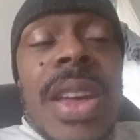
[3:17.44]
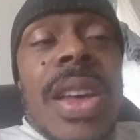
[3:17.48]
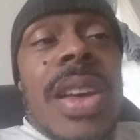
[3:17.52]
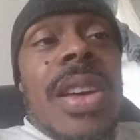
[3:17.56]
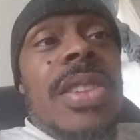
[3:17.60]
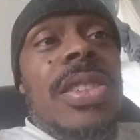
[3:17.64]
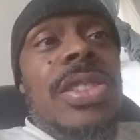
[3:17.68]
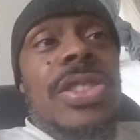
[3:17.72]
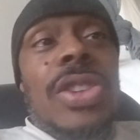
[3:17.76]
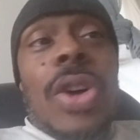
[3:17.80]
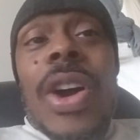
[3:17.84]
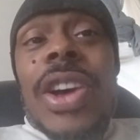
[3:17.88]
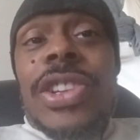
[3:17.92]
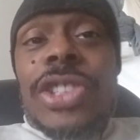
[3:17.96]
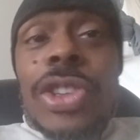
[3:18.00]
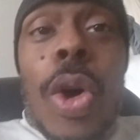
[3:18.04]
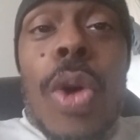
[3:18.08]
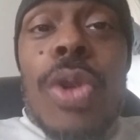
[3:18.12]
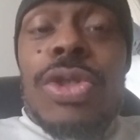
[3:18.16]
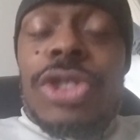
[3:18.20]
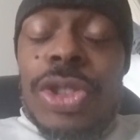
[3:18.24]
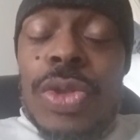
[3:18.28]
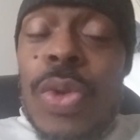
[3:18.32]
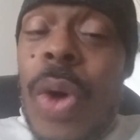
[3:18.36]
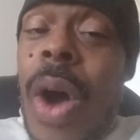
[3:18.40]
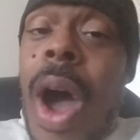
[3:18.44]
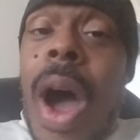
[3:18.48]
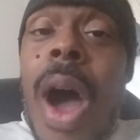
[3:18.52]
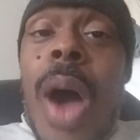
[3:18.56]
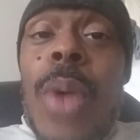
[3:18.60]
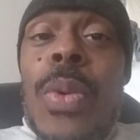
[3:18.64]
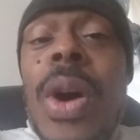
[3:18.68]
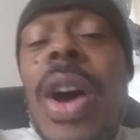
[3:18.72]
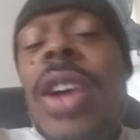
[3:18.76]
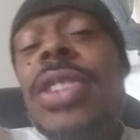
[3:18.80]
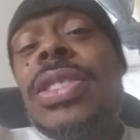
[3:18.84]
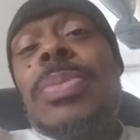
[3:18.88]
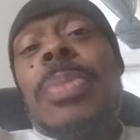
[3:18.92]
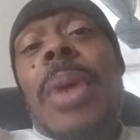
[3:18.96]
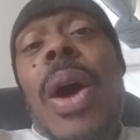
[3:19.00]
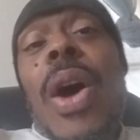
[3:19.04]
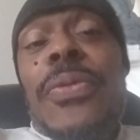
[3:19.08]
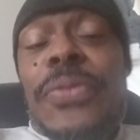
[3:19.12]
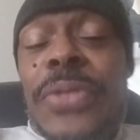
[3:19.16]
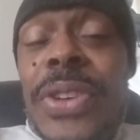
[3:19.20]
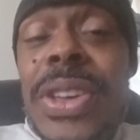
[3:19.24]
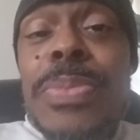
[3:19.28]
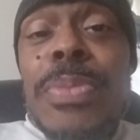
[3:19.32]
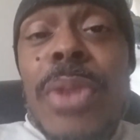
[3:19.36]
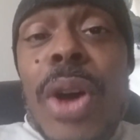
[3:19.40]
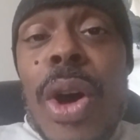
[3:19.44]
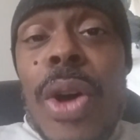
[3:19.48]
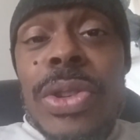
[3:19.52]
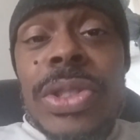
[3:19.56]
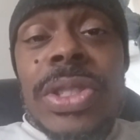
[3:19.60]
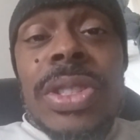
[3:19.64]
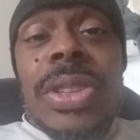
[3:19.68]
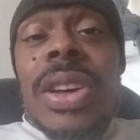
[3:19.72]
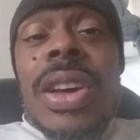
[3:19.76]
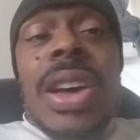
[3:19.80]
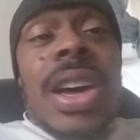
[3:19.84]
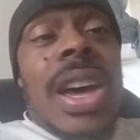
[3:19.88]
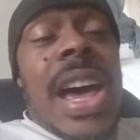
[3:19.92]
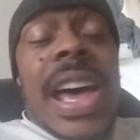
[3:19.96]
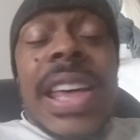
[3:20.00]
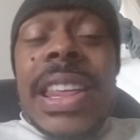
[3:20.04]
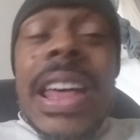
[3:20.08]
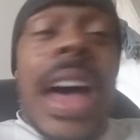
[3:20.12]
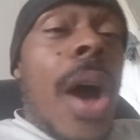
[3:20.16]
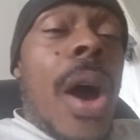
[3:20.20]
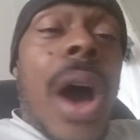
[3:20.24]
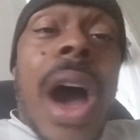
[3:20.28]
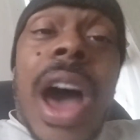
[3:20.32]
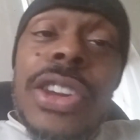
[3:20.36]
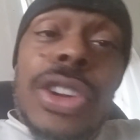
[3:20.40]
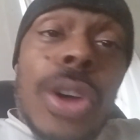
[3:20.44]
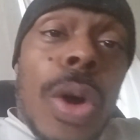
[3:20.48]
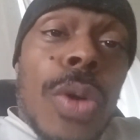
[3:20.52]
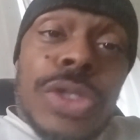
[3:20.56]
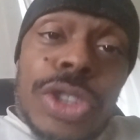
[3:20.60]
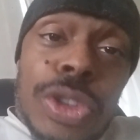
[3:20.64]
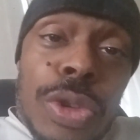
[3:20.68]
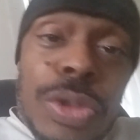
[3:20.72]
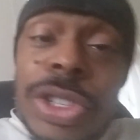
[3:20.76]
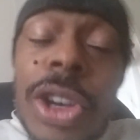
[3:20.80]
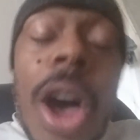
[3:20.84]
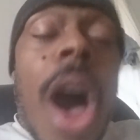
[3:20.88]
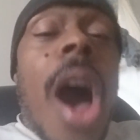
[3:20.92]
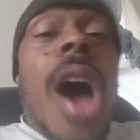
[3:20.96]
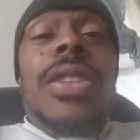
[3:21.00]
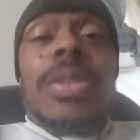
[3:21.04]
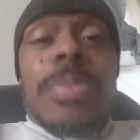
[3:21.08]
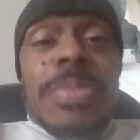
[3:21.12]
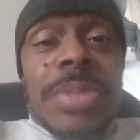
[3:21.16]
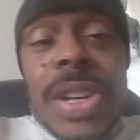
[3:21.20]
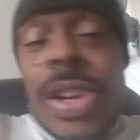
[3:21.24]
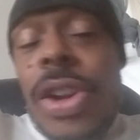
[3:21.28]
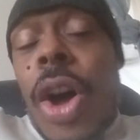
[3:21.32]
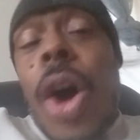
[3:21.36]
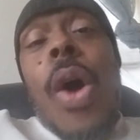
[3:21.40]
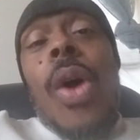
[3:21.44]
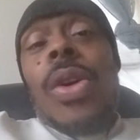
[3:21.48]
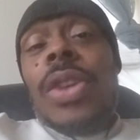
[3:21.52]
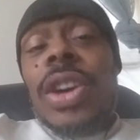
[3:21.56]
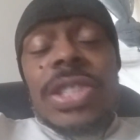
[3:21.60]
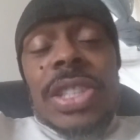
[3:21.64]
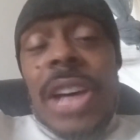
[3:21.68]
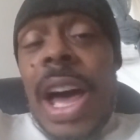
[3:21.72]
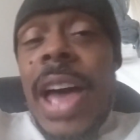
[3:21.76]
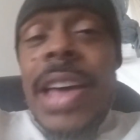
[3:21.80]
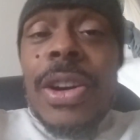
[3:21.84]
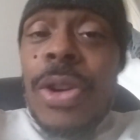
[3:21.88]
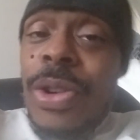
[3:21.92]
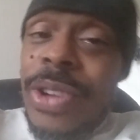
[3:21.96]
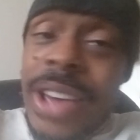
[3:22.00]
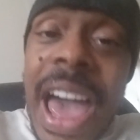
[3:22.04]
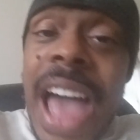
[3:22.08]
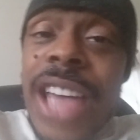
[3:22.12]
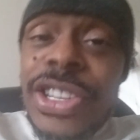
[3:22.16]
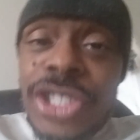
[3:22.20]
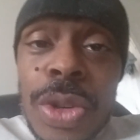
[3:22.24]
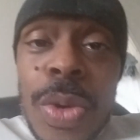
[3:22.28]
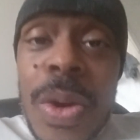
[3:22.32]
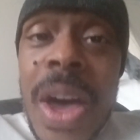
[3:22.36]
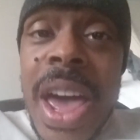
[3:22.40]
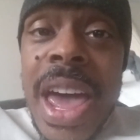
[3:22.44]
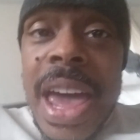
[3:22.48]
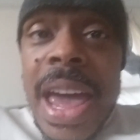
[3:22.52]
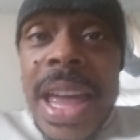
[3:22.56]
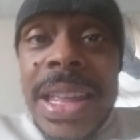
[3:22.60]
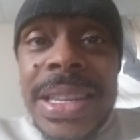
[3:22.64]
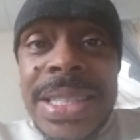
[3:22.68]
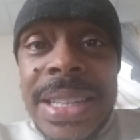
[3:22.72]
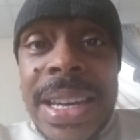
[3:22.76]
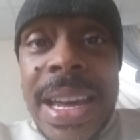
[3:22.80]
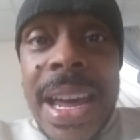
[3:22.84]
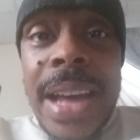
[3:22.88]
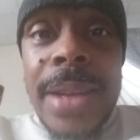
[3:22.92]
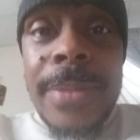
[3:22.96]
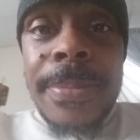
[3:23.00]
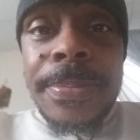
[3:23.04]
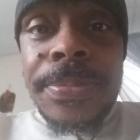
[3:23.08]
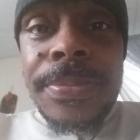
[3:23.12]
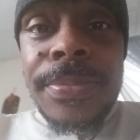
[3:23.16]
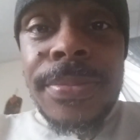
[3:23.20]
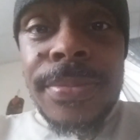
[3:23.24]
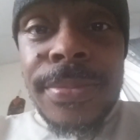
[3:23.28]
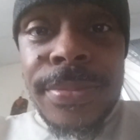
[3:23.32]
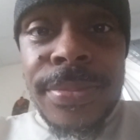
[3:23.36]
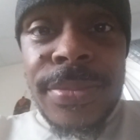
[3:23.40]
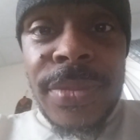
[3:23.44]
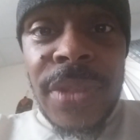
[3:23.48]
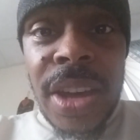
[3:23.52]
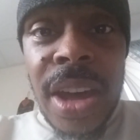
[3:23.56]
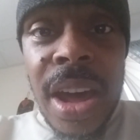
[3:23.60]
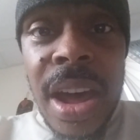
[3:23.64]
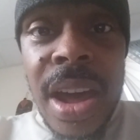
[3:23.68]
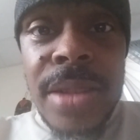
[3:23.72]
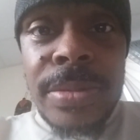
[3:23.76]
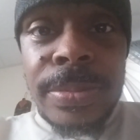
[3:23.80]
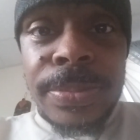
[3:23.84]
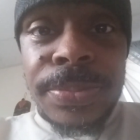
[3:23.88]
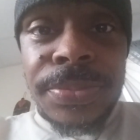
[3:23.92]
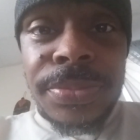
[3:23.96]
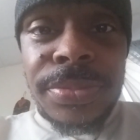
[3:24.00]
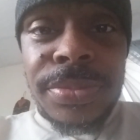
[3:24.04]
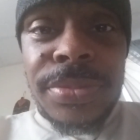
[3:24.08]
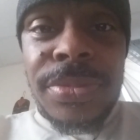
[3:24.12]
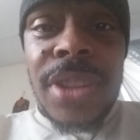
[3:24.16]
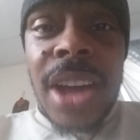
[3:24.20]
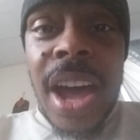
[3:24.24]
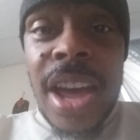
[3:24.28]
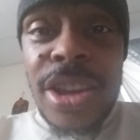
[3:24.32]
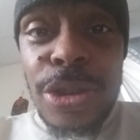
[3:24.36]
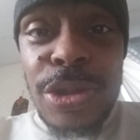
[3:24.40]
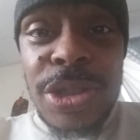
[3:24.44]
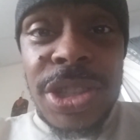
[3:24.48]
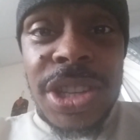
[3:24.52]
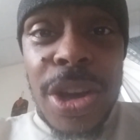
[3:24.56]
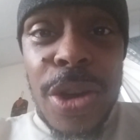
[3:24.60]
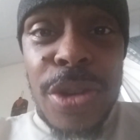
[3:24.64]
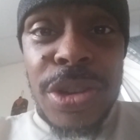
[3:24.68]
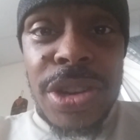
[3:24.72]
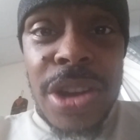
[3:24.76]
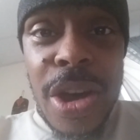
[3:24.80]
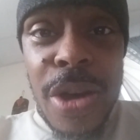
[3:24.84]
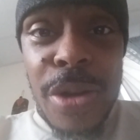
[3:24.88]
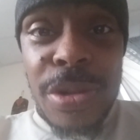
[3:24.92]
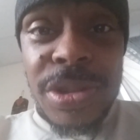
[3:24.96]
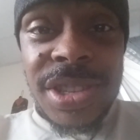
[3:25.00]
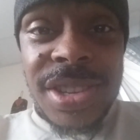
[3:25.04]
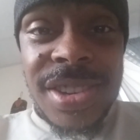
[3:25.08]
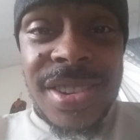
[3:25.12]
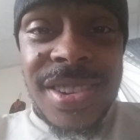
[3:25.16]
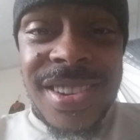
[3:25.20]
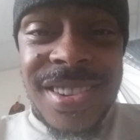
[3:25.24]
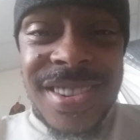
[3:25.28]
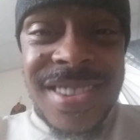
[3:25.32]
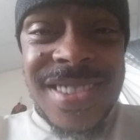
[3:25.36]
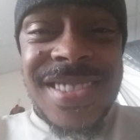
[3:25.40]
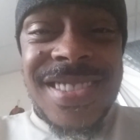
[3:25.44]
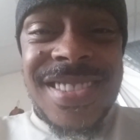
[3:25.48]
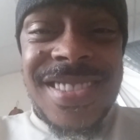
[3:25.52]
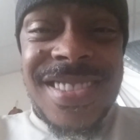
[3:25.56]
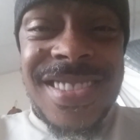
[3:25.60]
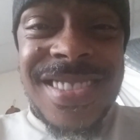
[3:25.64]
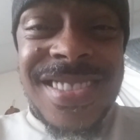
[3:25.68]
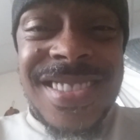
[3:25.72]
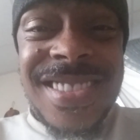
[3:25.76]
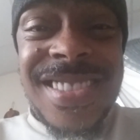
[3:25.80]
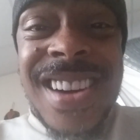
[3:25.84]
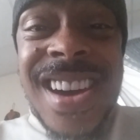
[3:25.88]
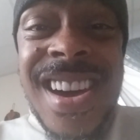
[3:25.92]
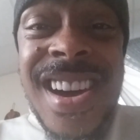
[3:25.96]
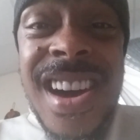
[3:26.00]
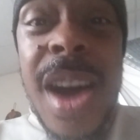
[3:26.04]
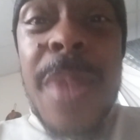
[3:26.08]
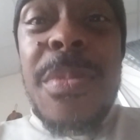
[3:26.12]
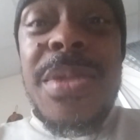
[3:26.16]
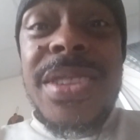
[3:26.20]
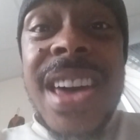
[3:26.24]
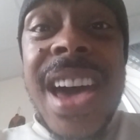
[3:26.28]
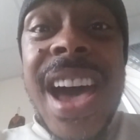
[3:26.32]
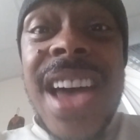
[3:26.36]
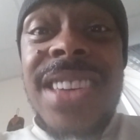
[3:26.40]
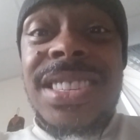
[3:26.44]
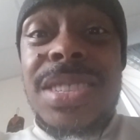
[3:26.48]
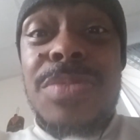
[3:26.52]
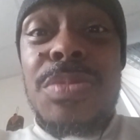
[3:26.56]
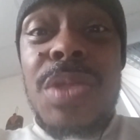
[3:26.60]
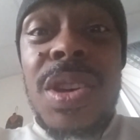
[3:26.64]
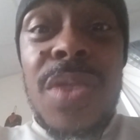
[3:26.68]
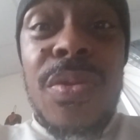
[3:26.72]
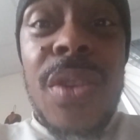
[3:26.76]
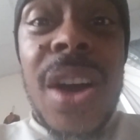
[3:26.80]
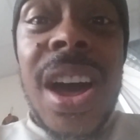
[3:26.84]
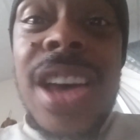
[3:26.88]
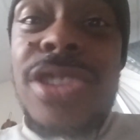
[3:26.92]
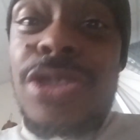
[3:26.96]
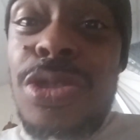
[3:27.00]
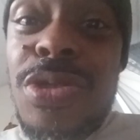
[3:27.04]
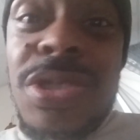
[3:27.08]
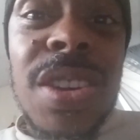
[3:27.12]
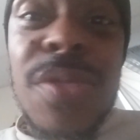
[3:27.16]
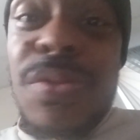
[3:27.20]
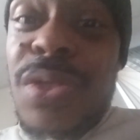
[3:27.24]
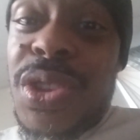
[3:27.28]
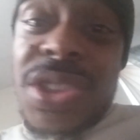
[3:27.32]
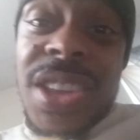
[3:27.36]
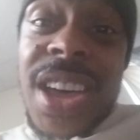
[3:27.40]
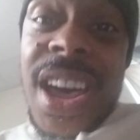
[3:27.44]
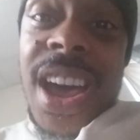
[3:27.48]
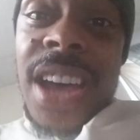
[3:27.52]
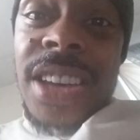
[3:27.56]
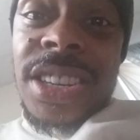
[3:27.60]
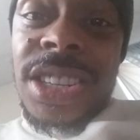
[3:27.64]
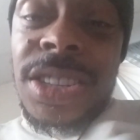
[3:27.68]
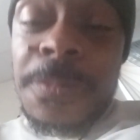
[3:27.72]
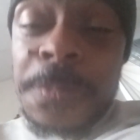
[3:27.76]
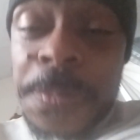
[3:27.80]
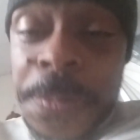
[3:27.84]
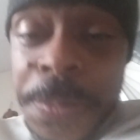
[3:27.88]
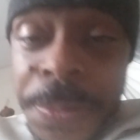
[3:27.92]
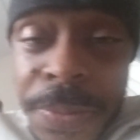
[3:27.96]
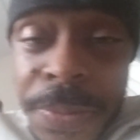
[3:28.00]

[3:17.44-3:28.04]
Because I already told you how I was about females and how I don't use condoms at all, because I ain't gonna catch no AIDS, okay? I use dildos. I'm a nasty motherfucker. I do different things.